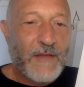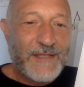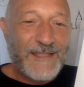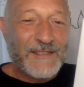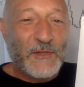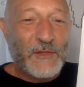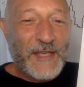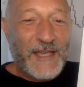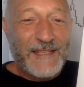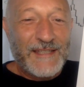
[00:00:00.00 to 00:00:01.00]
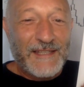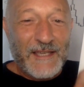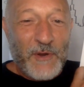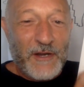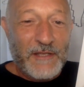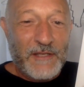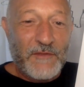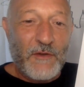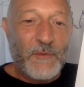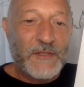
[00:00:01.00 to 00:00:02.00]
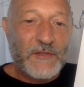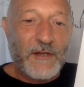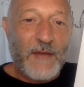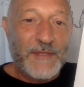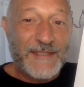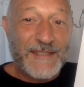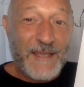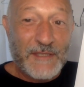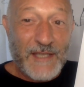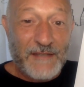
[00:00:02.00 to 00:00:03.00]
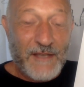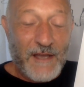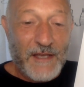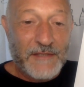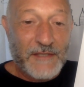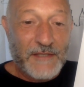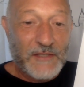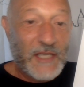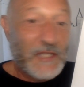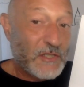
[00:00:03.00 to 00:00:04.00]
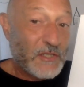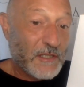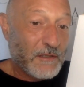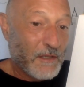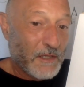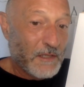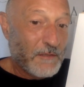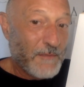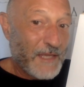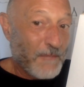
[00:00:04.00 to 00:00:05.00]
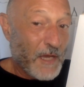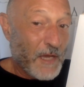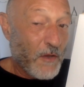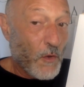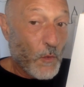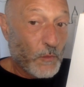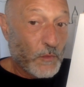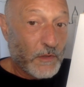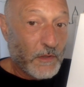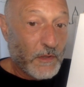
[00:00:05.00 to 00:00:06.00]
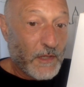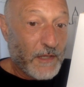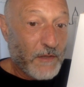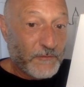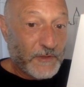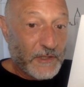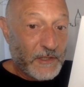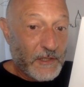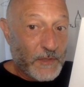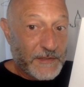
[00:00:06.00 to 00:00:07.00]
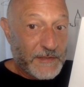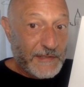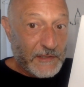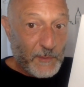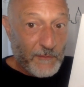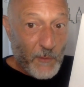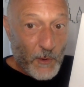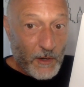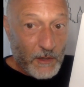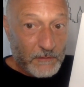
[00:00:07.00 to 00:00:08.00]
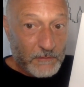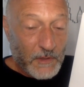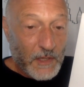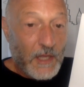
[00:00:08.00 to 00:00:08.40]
Now he doesn't look anything like Bart, even though we started out with the same exact eyes. I changed it to make it my own, and hopefully no one has seen this before.